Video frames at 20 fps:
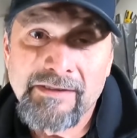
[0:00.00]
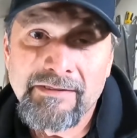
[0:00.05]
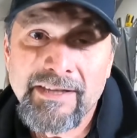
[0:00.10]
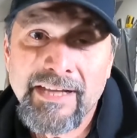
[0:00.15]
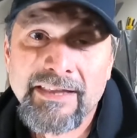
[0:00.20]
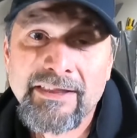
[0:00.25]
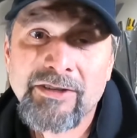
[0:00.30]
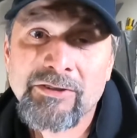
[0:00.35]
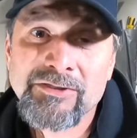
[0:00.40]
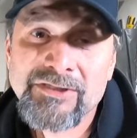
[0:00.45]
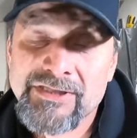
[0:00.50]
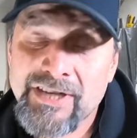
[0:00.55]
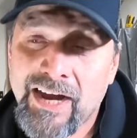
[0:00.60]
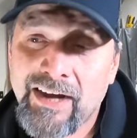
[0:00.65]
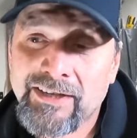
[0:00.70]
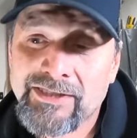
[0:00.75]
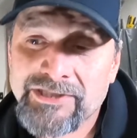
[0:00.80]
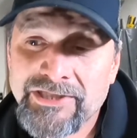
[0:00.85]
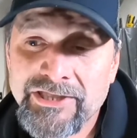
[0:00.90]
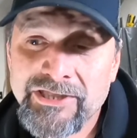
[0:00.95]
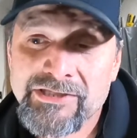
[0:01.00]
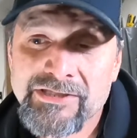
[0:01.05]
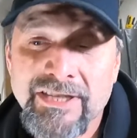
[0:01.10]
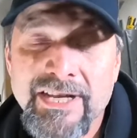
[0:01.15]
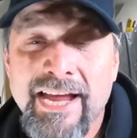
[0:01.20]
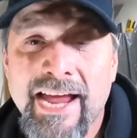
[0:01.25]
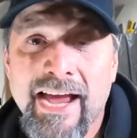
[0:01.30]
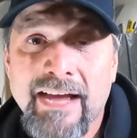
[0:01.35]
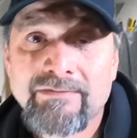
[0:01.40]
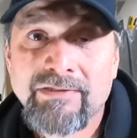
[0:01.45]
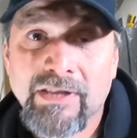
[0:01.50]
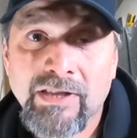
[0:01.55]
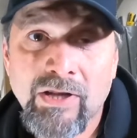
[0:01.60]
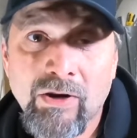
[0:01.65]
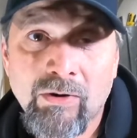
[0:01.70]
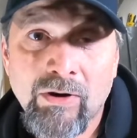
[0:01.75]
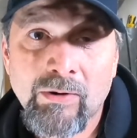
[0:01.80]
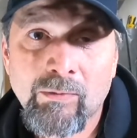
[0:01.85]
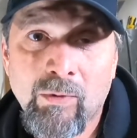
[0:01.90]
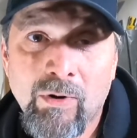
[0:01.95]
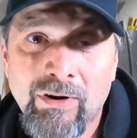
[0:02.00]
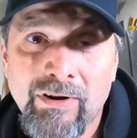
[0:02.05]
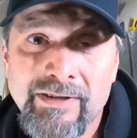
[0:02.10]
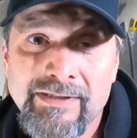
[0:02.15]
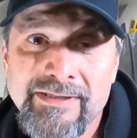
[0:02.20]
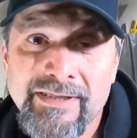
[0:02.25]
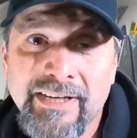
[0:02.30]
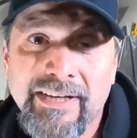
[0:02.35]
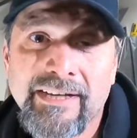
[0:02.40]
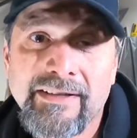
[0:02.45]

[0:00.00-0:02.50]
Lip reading: that those tires usually have a lower warranty,